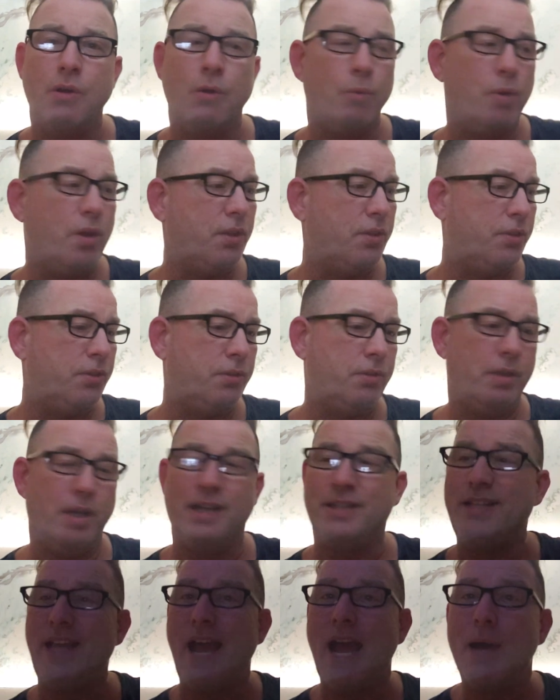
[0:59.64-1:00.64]
with
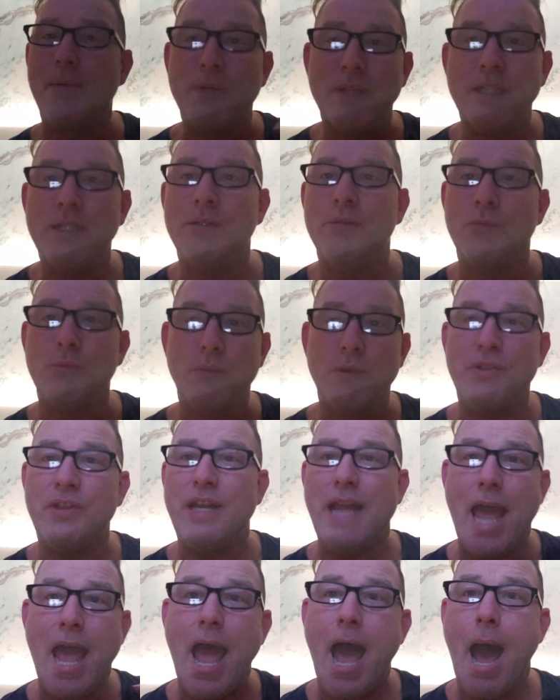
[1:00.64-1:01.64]
a tablet with
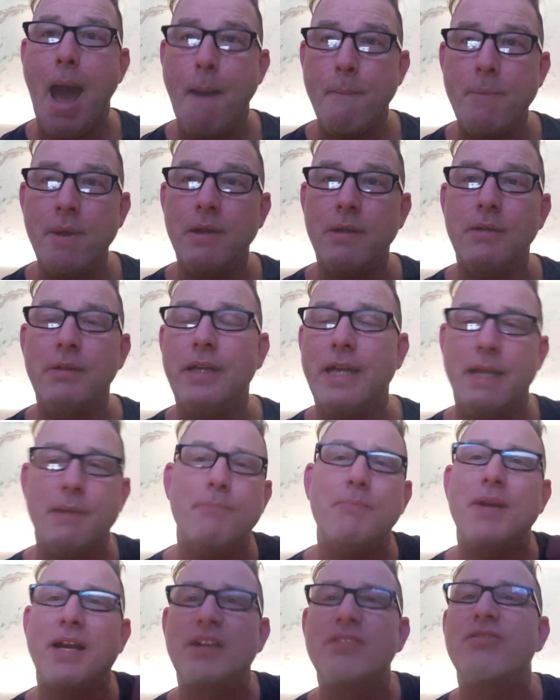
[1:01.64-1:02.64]
an app
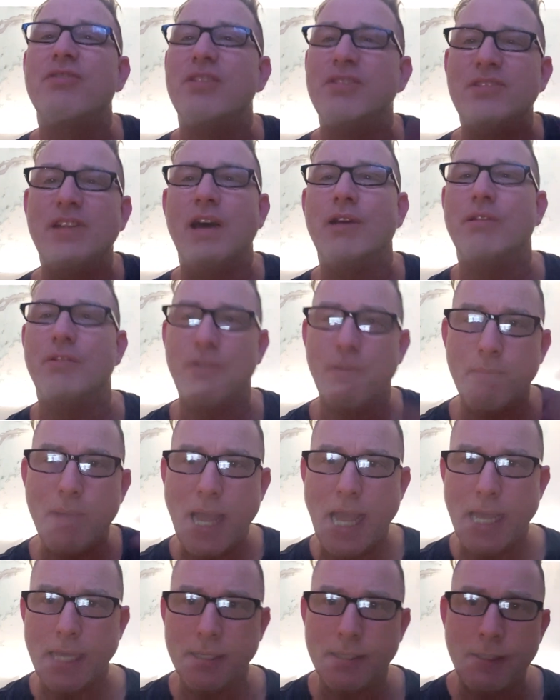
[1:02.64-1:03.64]
and mix the sound of the
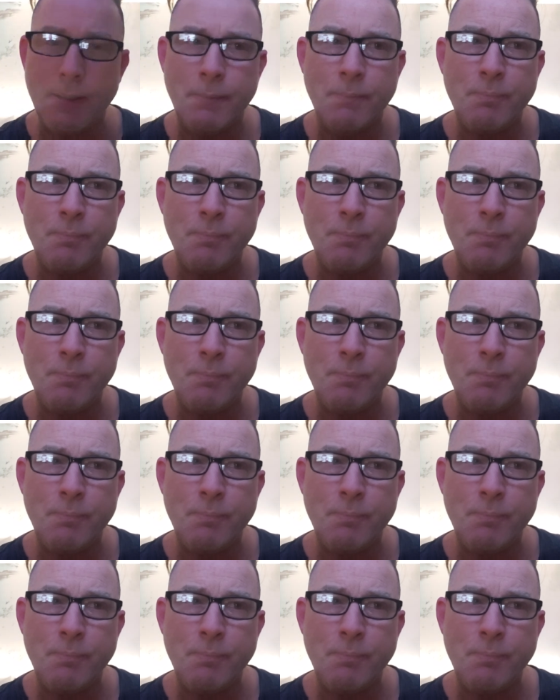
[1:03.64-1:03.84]
band.